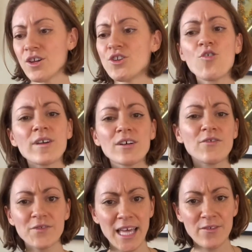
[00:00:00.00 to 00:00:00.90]
No real
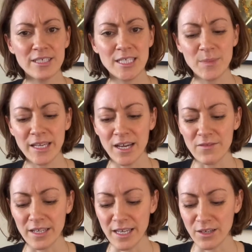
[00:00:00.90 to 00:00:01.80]
flavor to speak
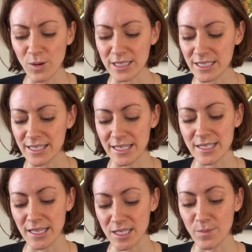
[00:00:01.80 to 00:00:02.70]
of in quantities
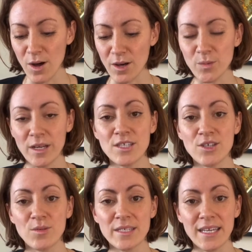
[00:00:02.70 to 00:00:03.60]
as small as what is
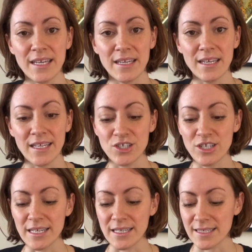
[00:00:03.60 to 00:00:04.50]
used in
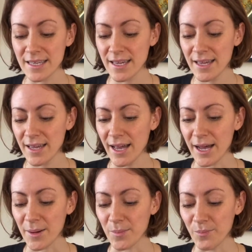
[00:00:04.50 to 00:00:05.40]
cheese,
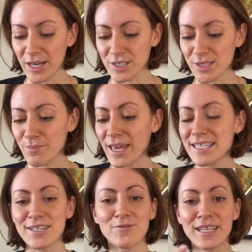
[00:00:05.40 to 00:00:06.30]
but just
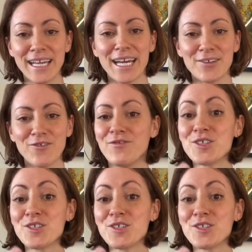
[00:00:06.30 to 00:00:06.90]
makes it really kind of